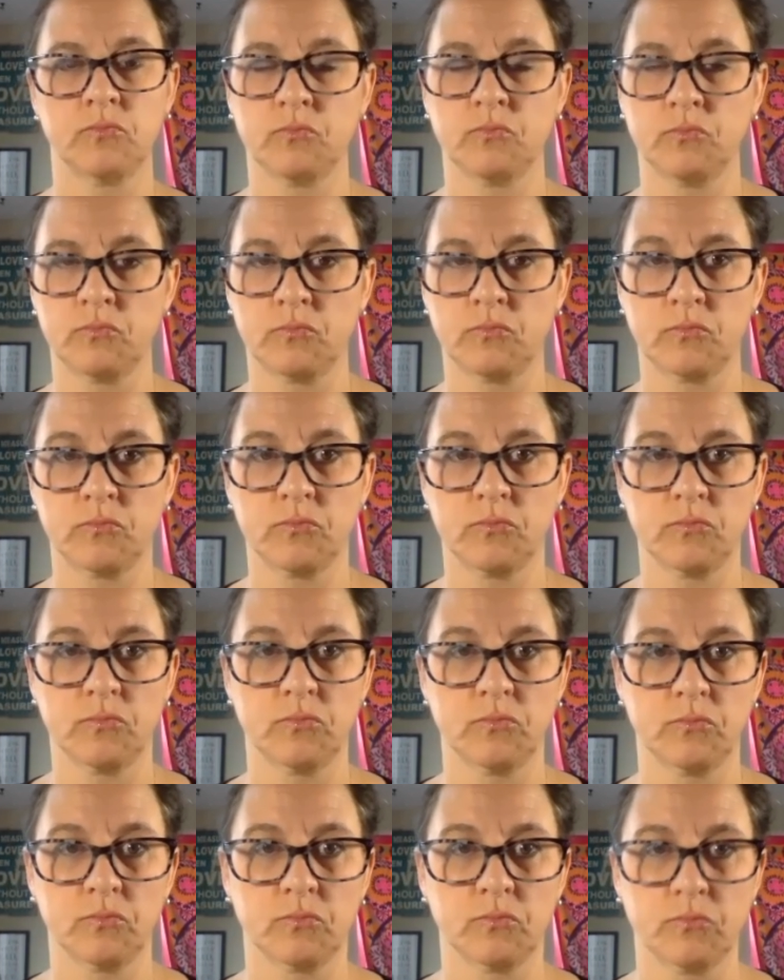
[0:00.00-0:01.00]

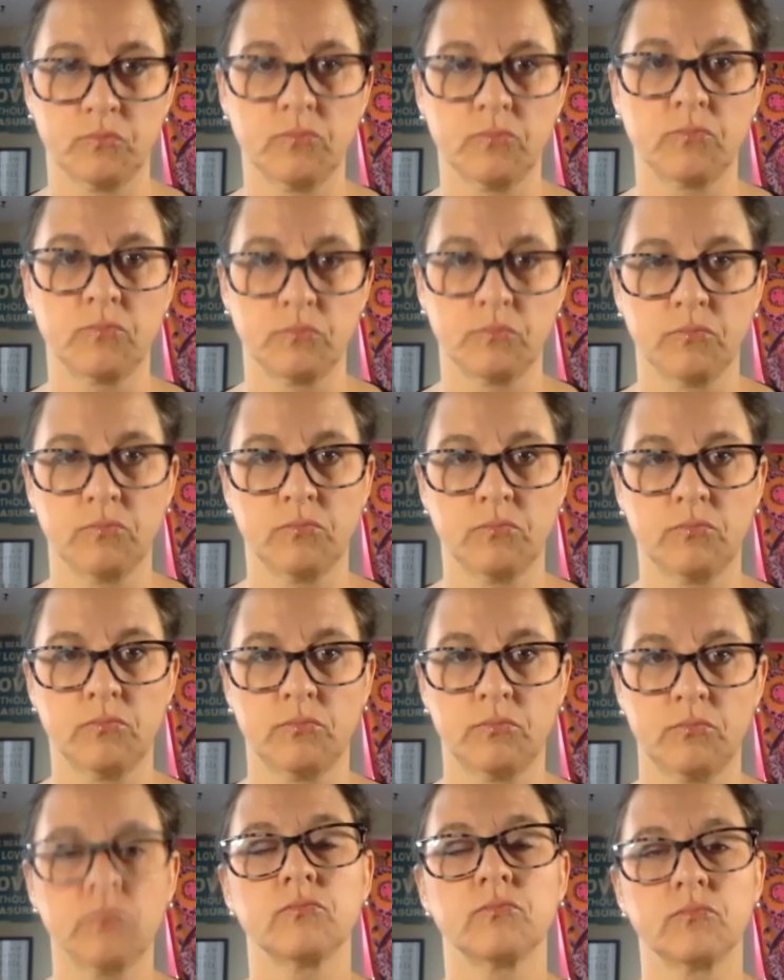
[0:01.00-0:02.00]

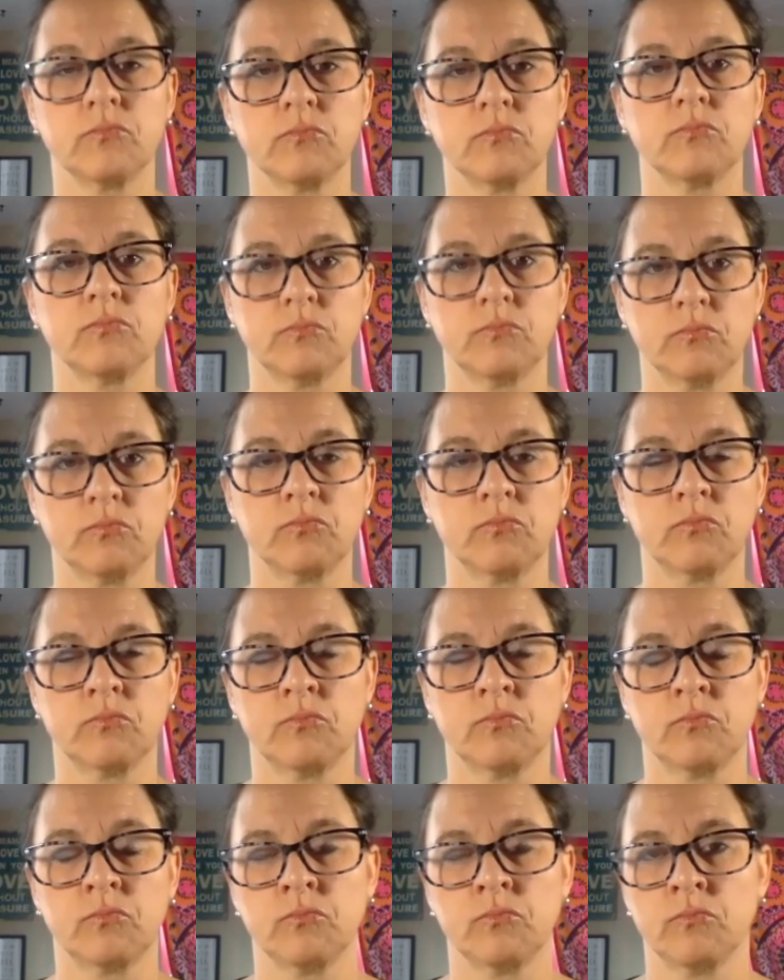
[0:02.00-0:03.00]

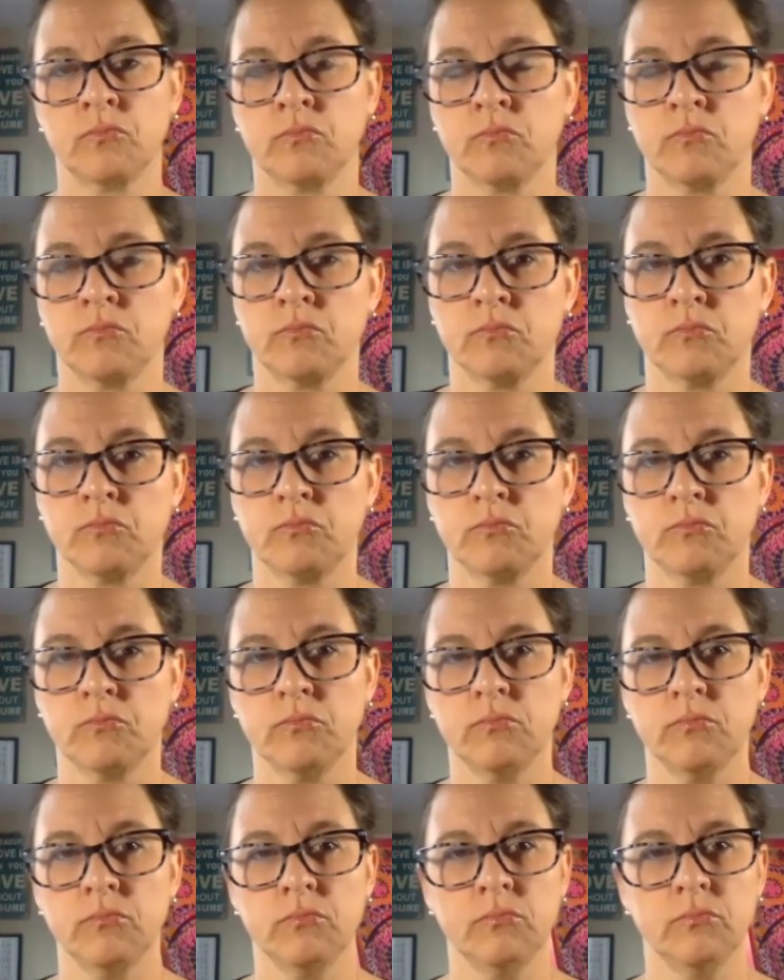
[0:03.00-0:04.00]

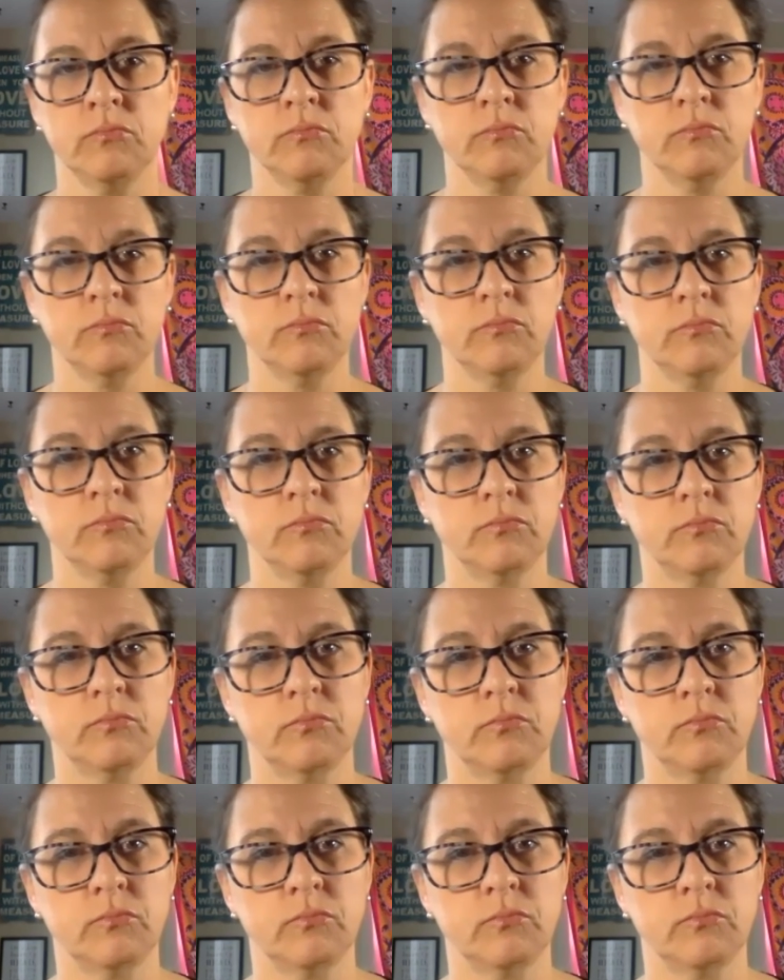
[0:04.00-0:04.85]
(silent)